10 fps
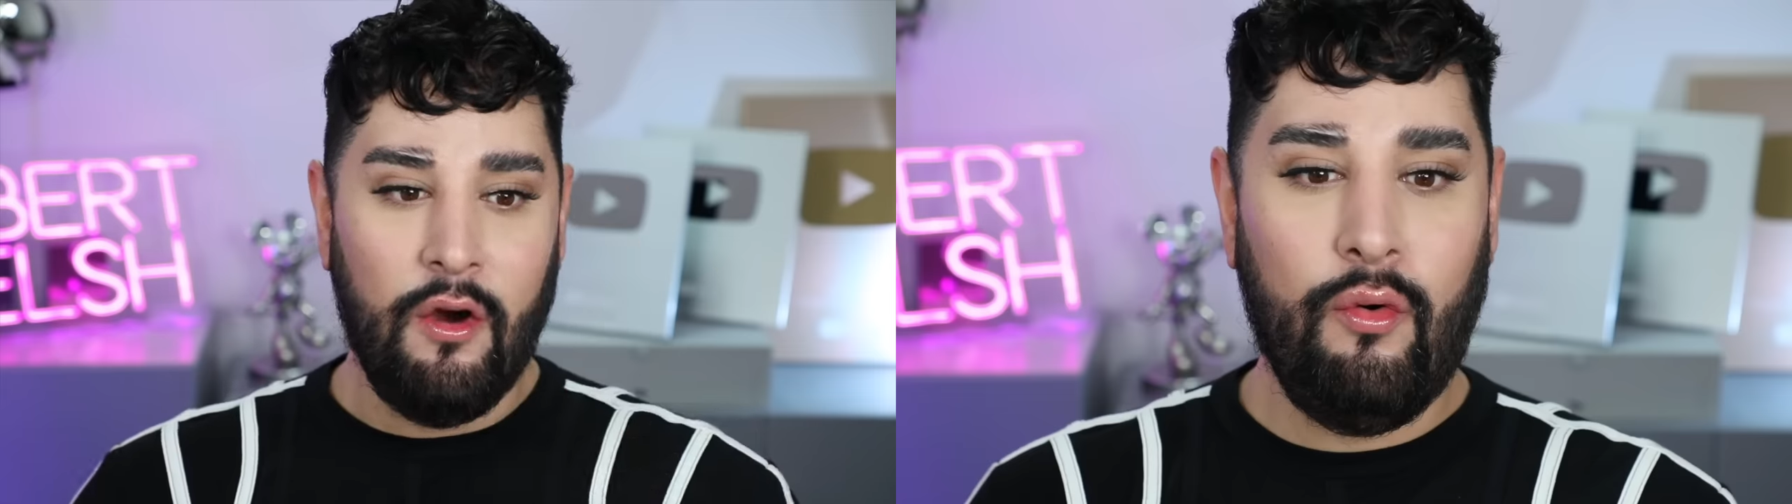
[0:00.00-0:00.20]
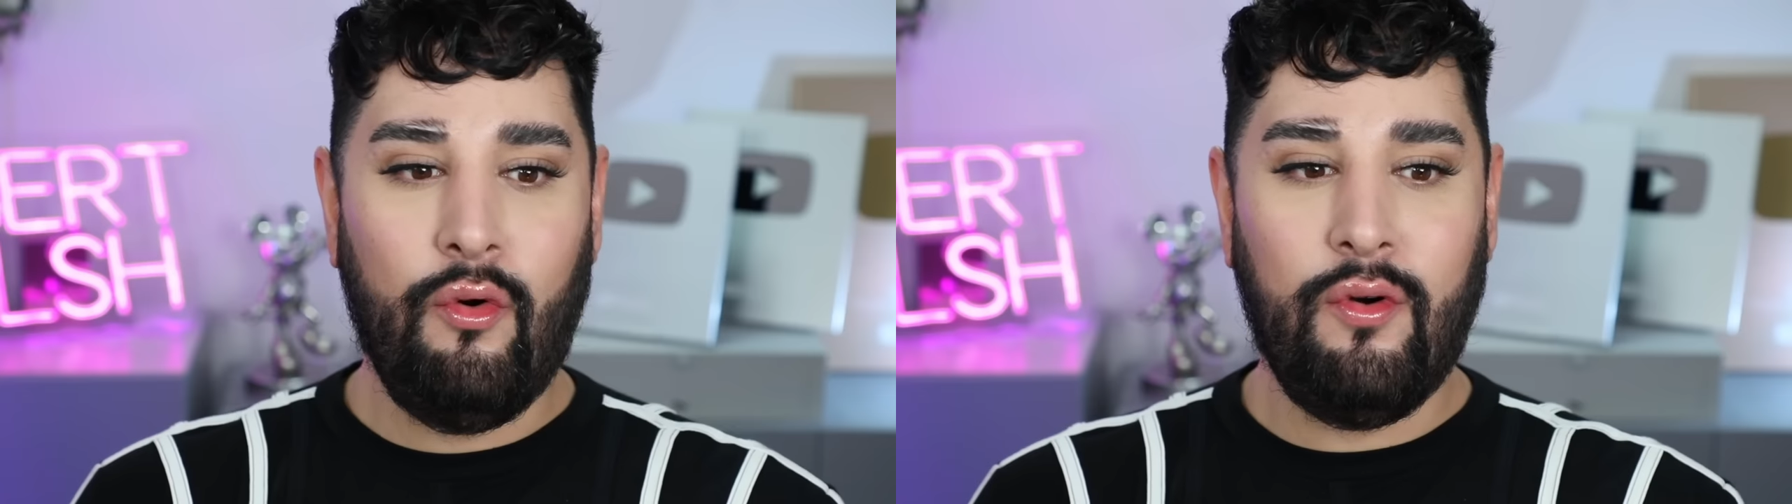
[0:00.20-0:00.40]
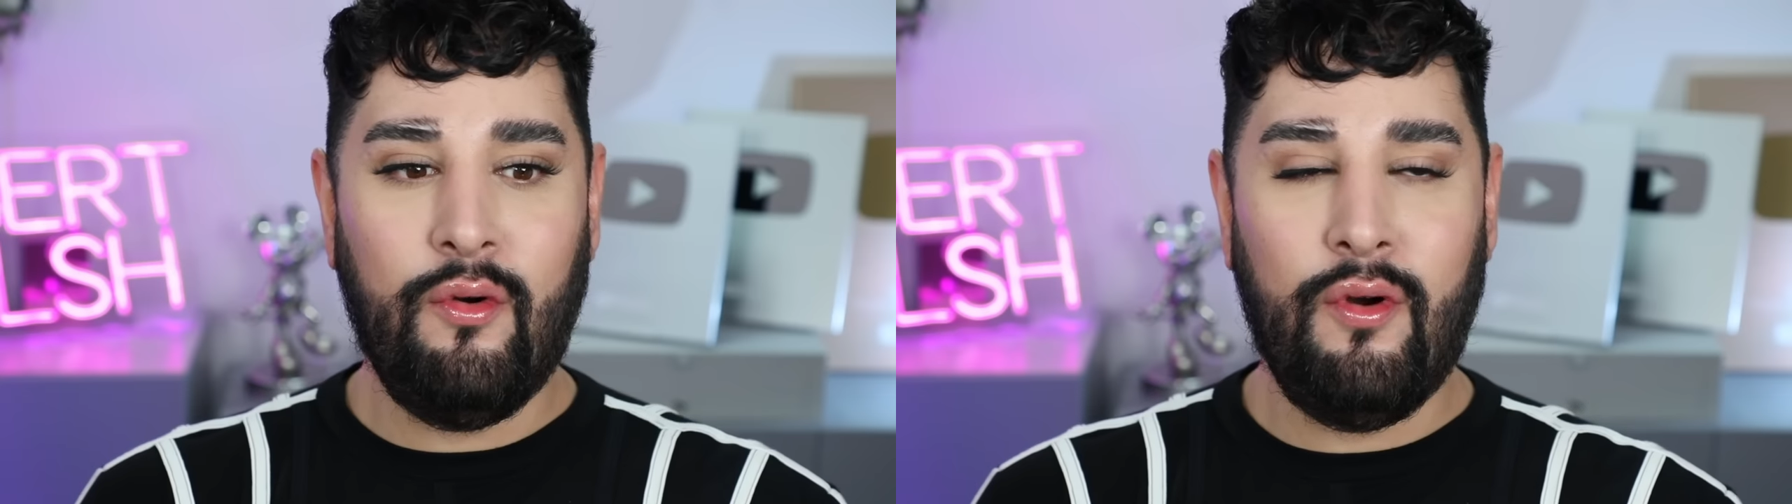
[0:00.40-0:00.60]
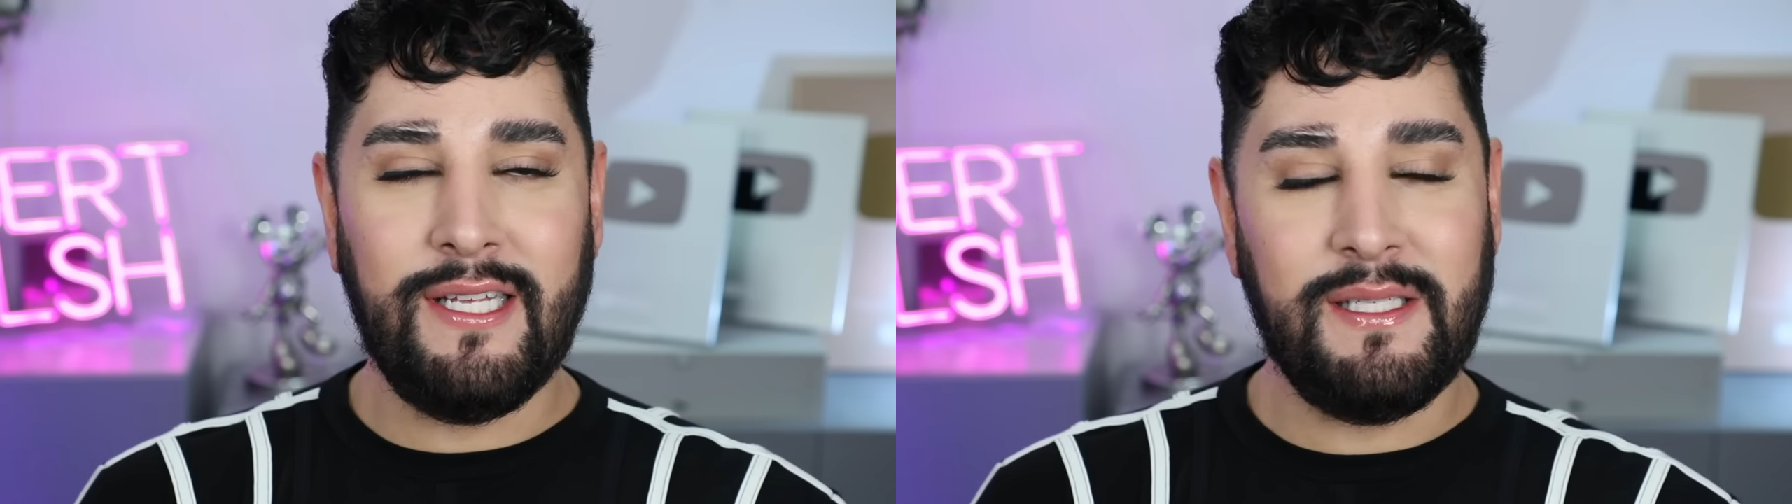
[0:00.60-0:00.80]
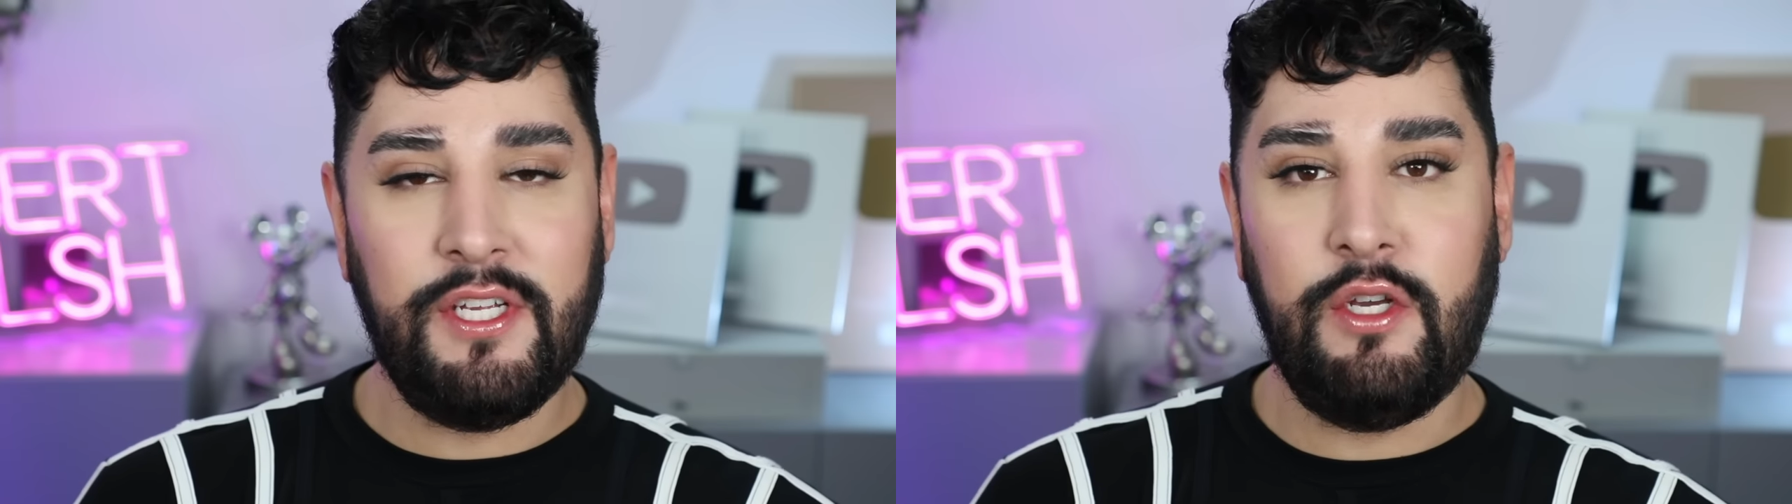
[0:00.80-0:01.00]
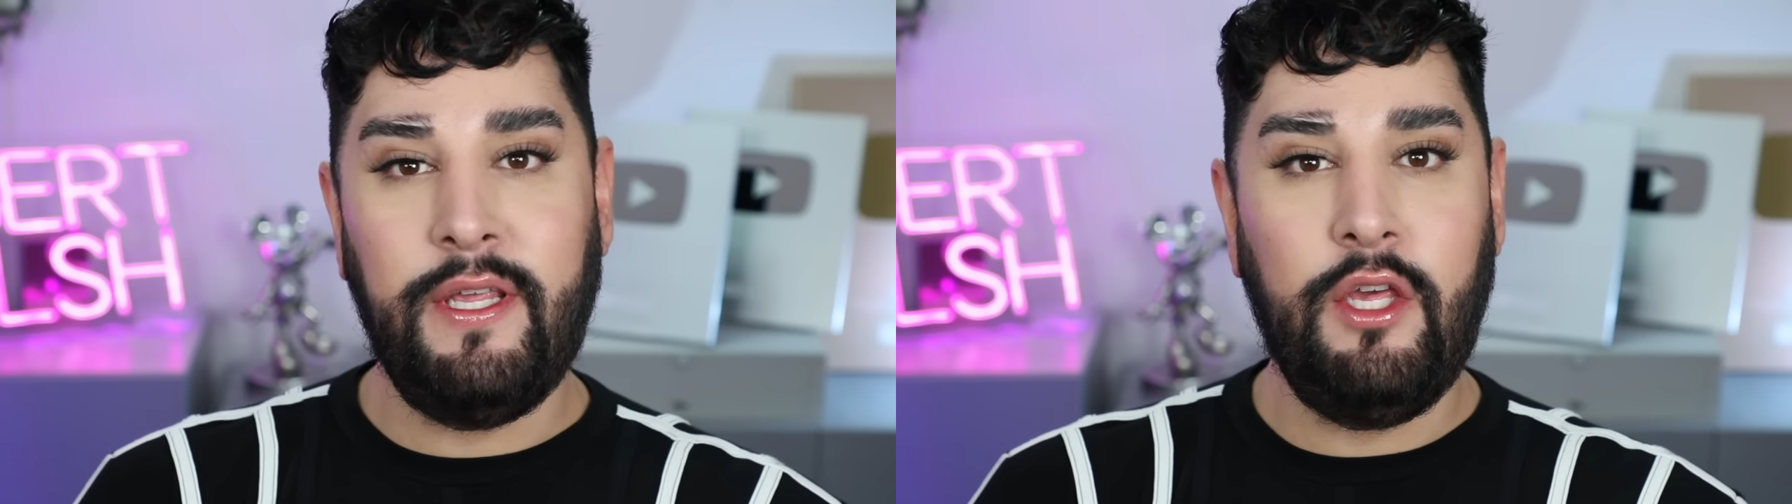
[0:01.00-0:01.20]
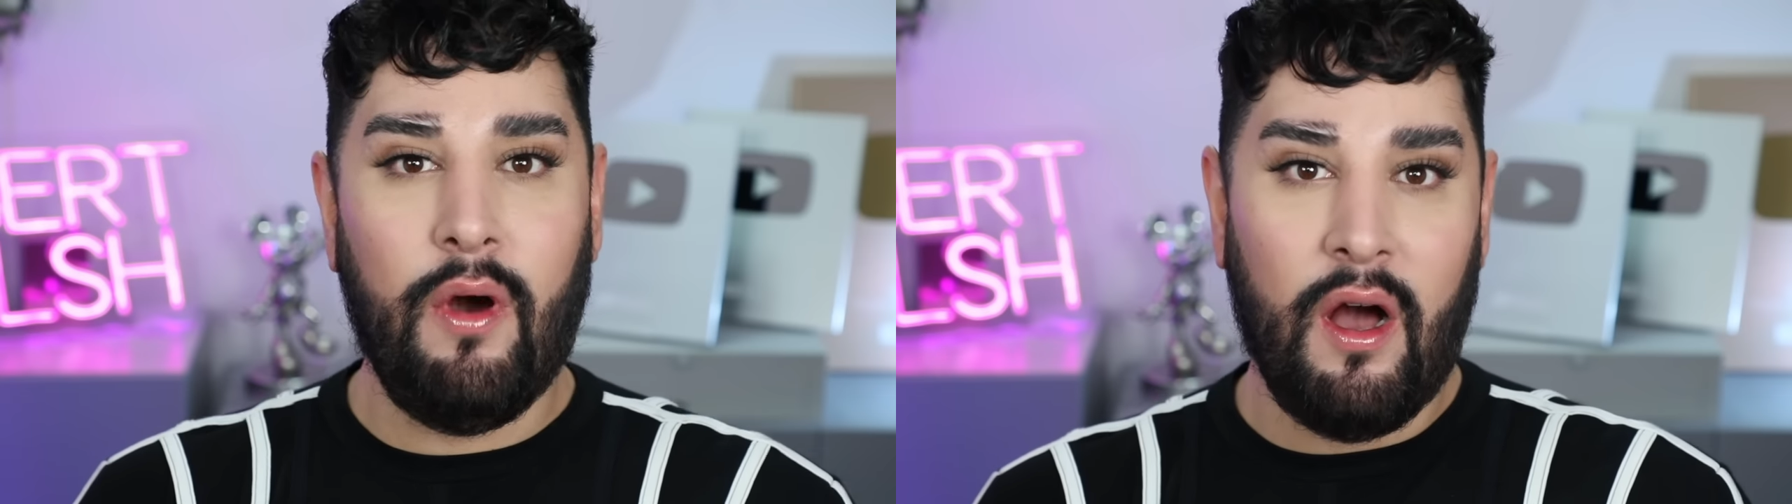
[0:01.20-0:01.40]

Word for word: or especially when you